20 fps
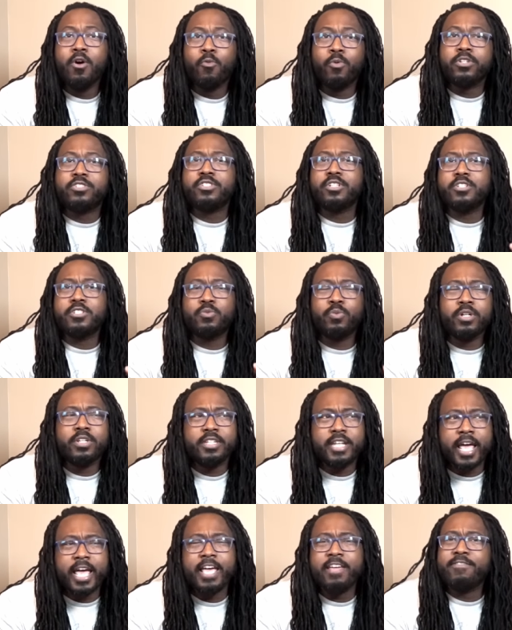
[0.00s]
which is when
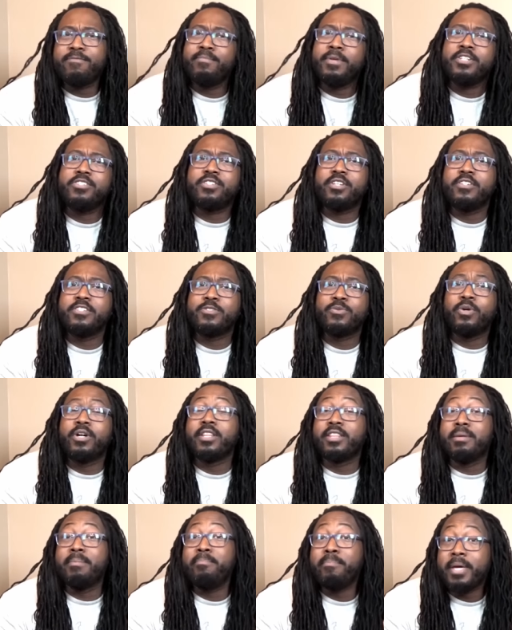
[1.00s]
Dave mentions one
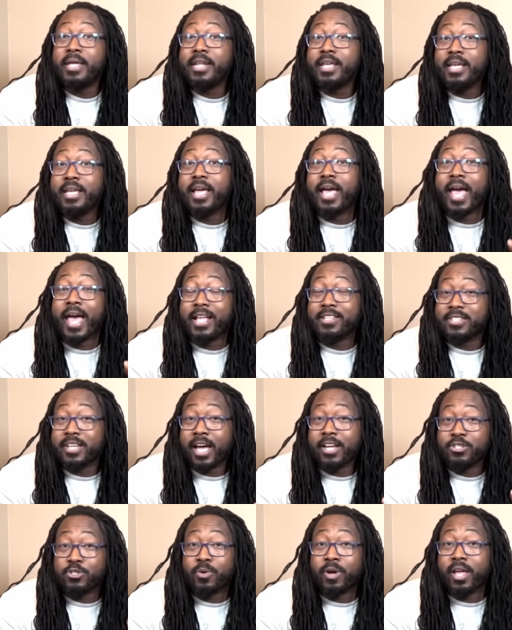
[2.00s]
of the many
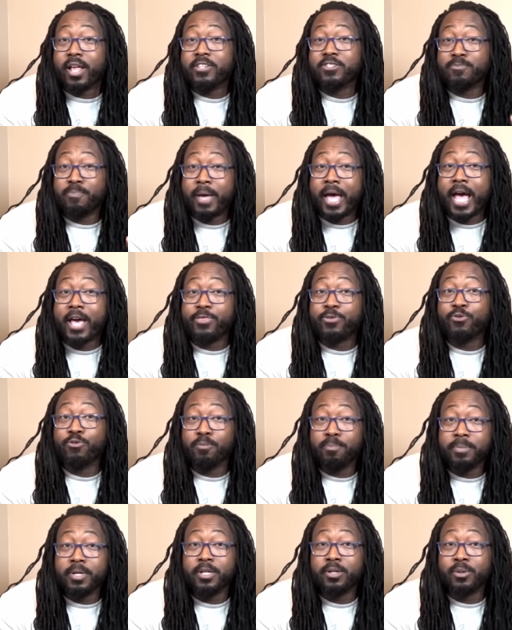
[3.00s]
anti trans
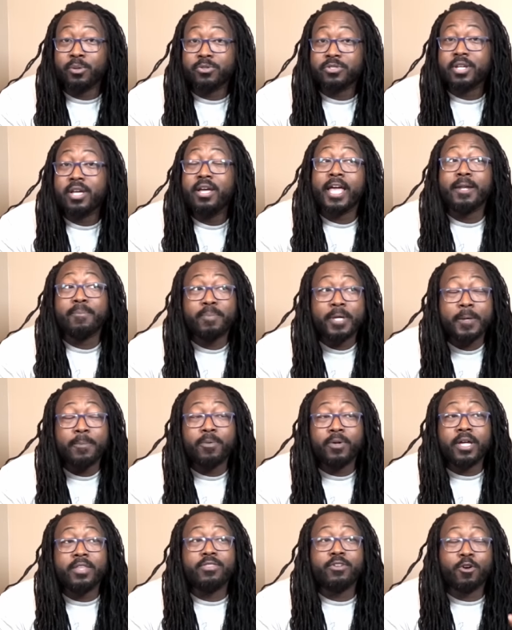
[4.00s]
bathroom bills and
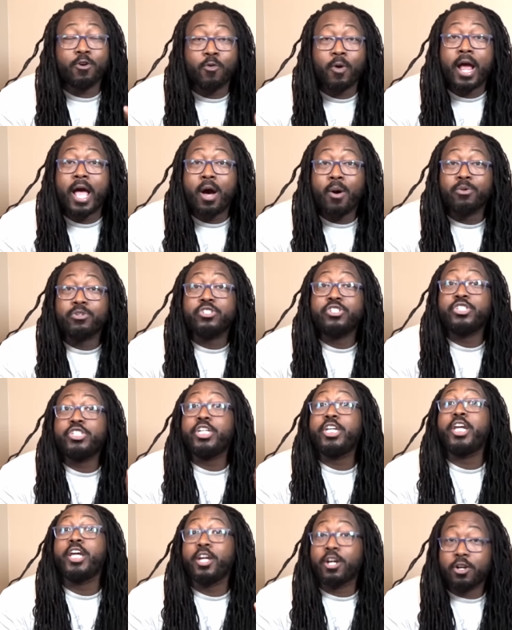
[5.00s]
people in the crowd
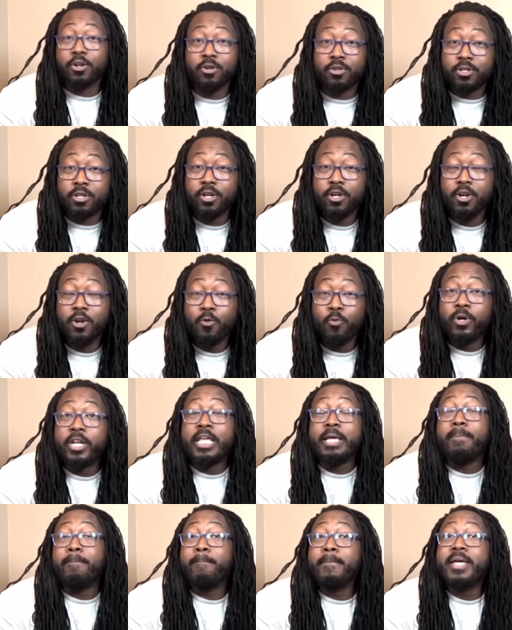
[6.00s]
cheered when
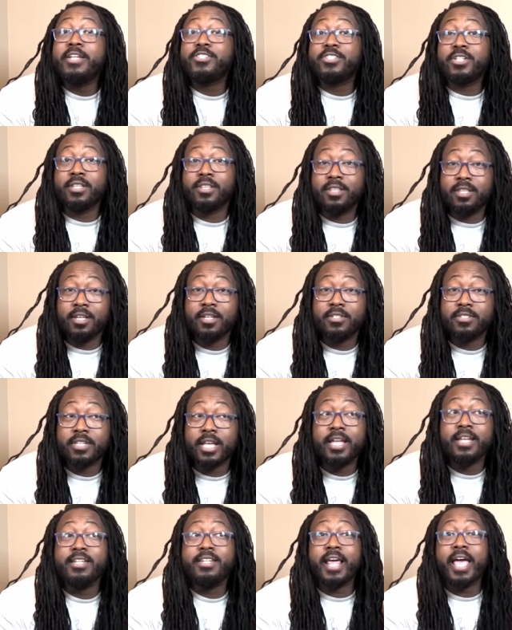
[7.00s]
he mentioned this,
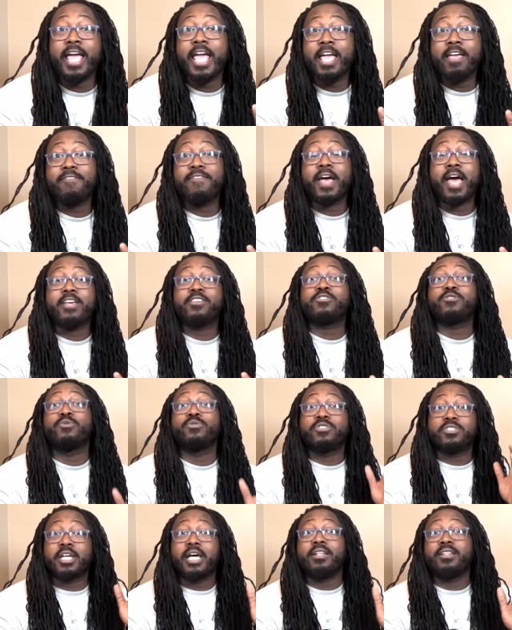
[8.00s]
and Dave has to
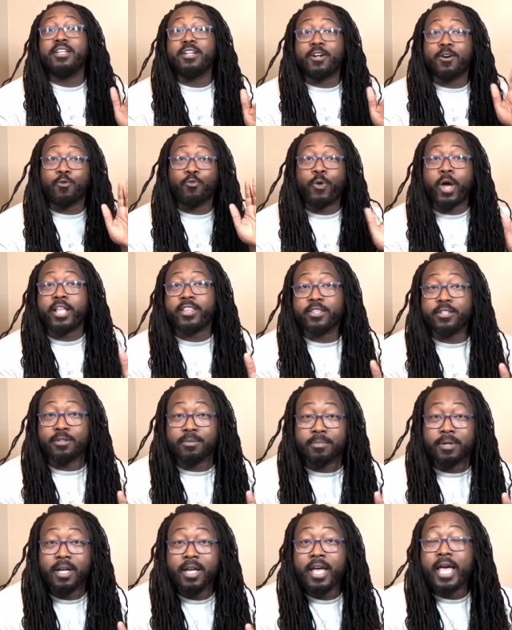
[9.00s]
suddenly correct them
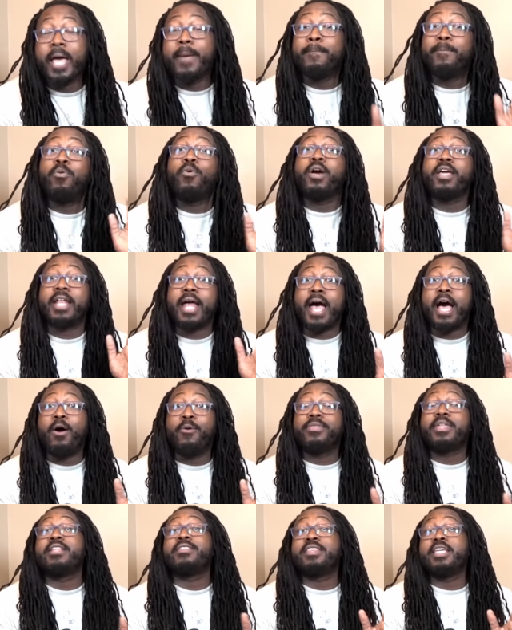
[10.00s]
and point
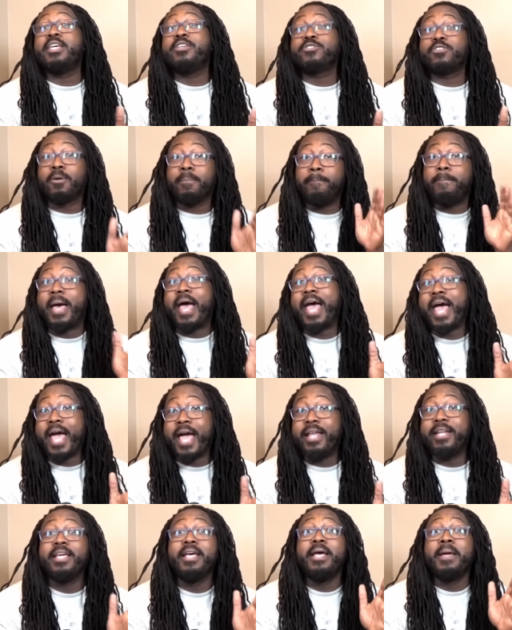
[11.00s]
out that these are
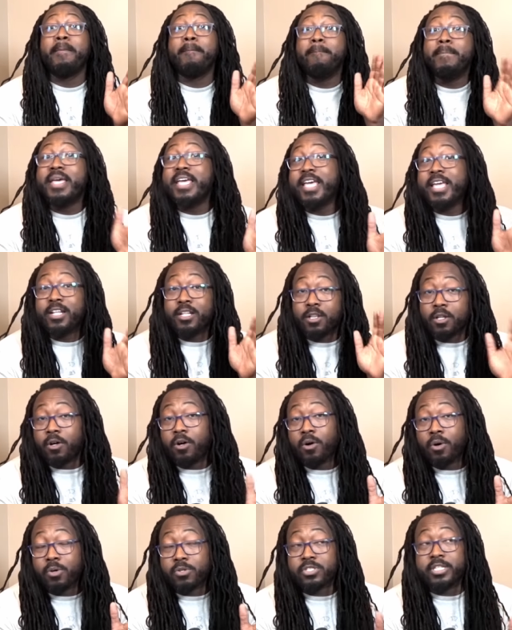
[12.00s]
bad, mean
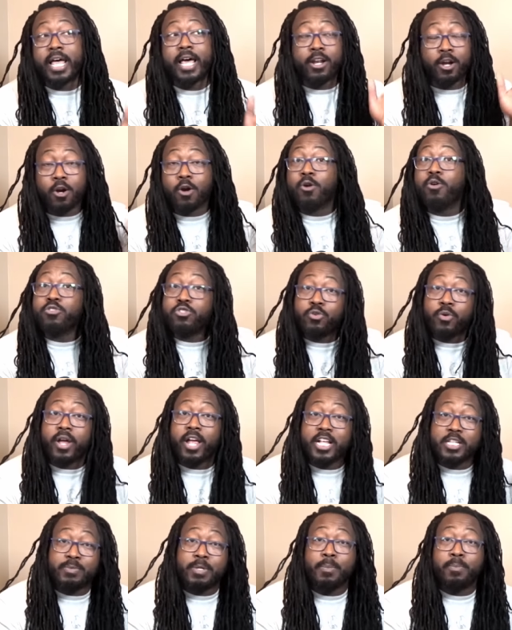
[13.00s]
laws that hurt
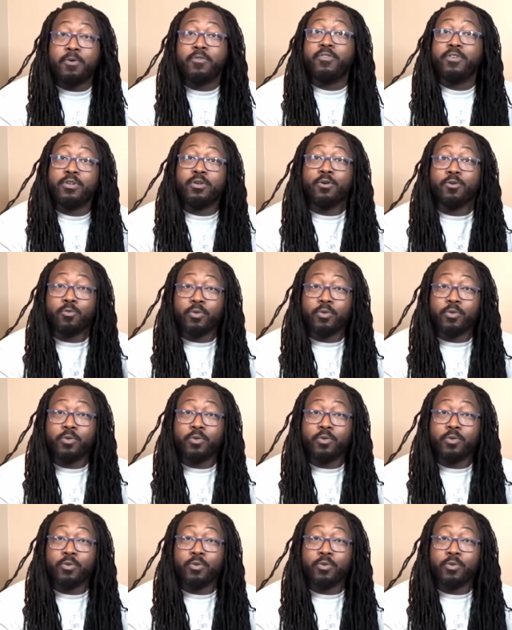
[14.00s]
trans people for no